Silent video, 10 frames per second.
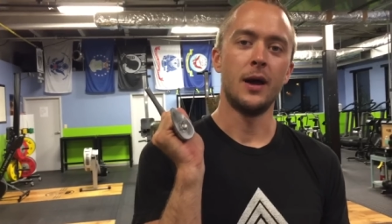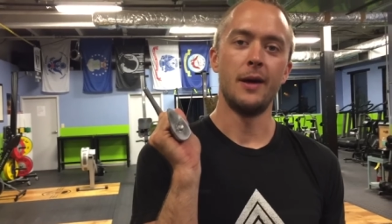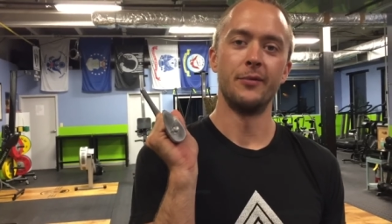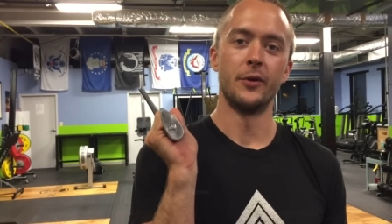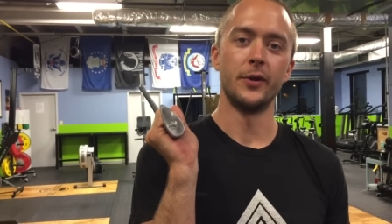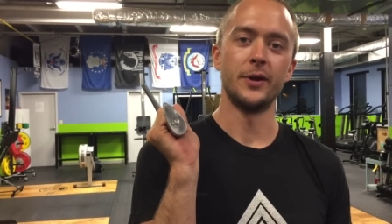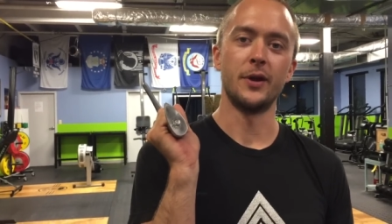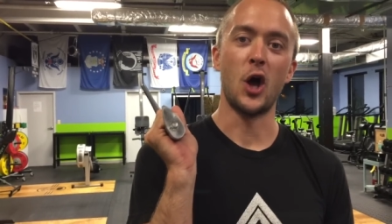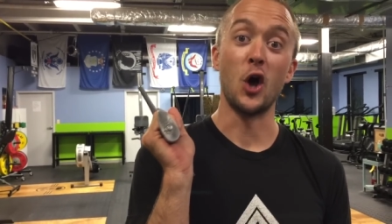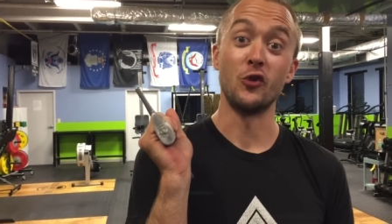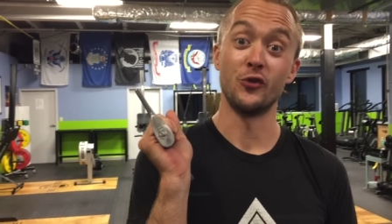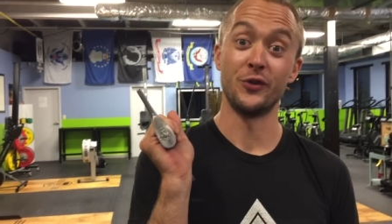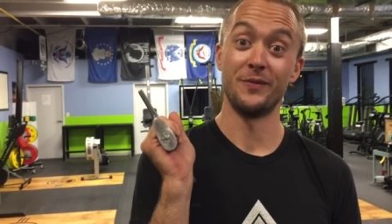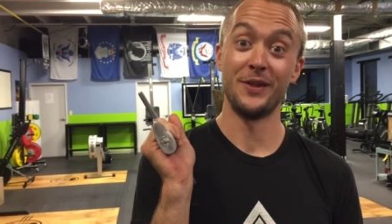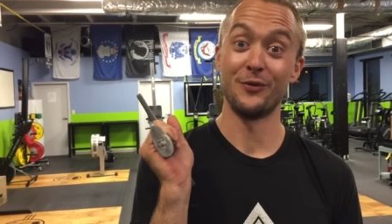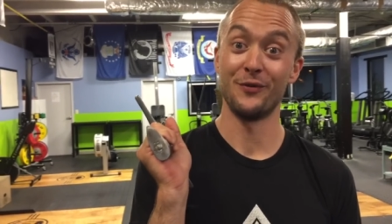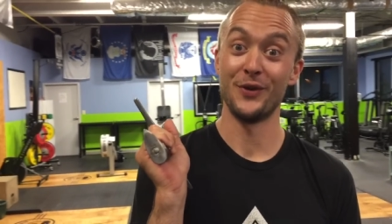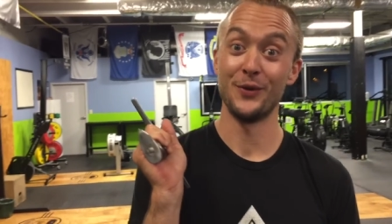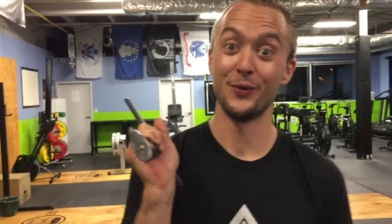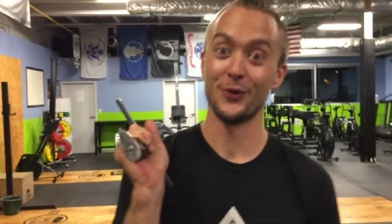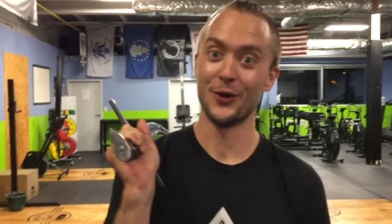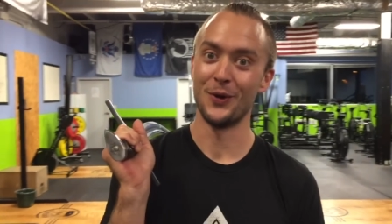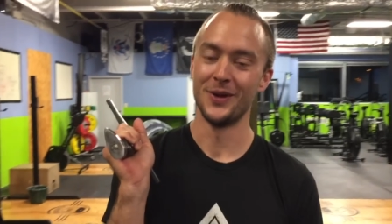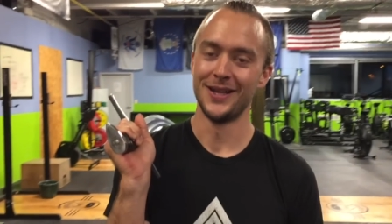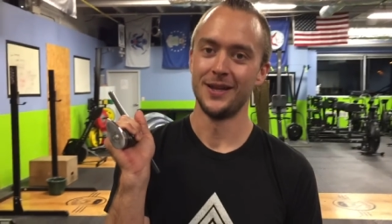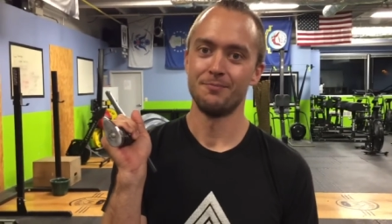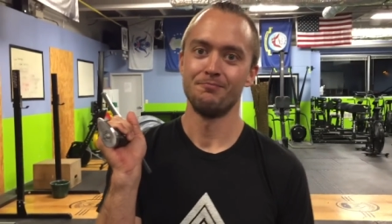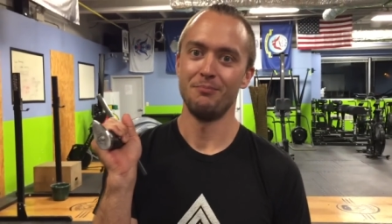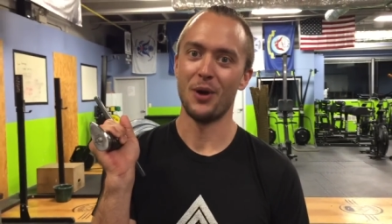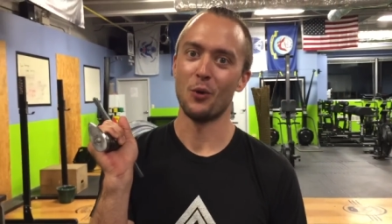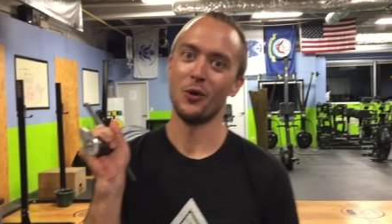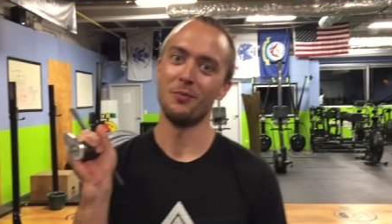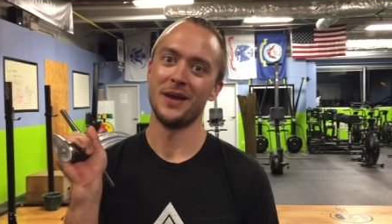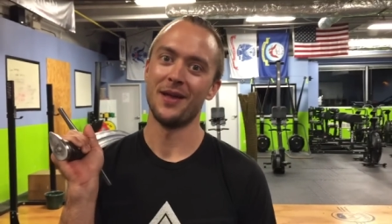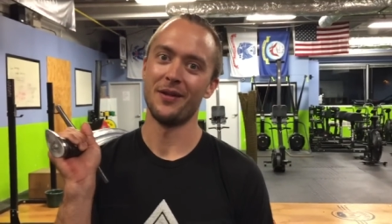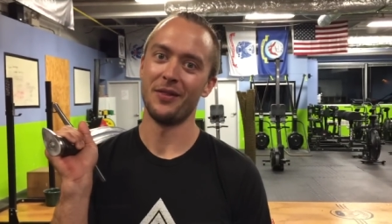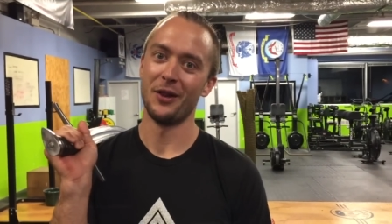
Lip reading: I've literally done hundreds of these reviews, so bear with me on the